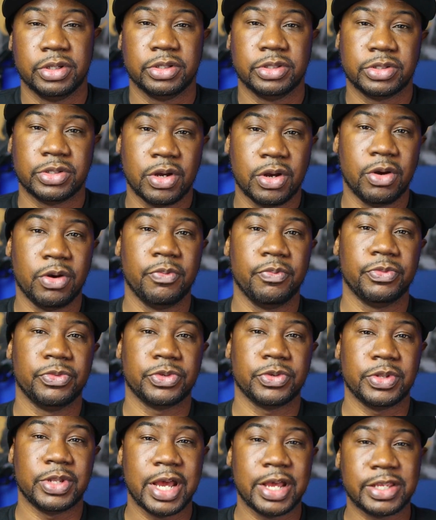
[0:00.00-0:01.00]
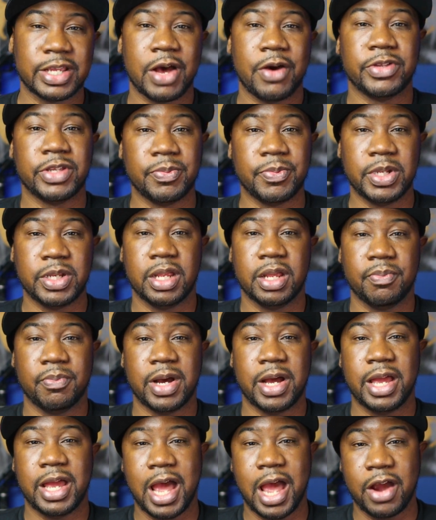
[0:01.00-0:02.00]
So that's how I was able to get
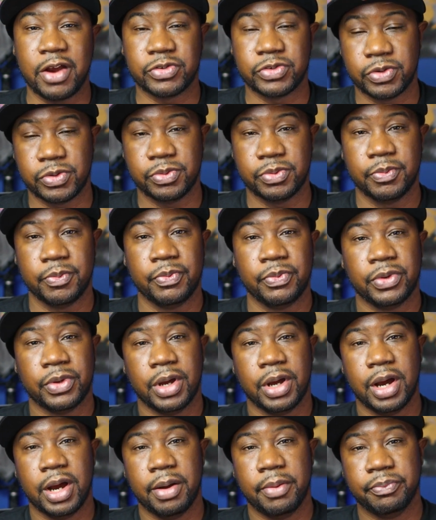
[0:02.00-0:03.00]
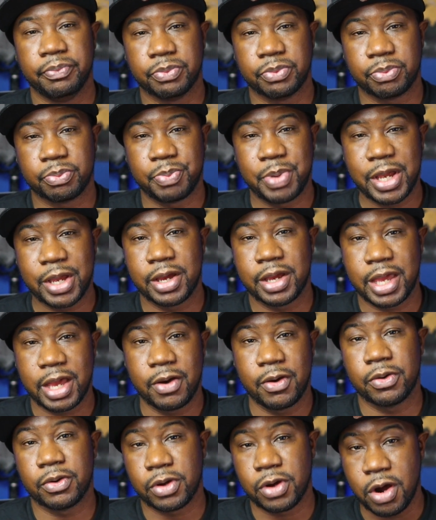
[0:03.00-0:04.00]
my actual bank
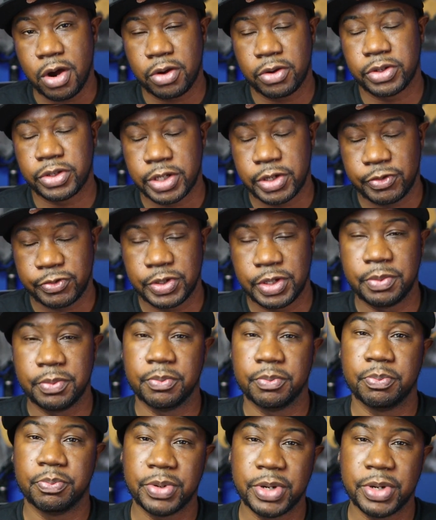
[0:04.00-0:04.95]
account card and everything.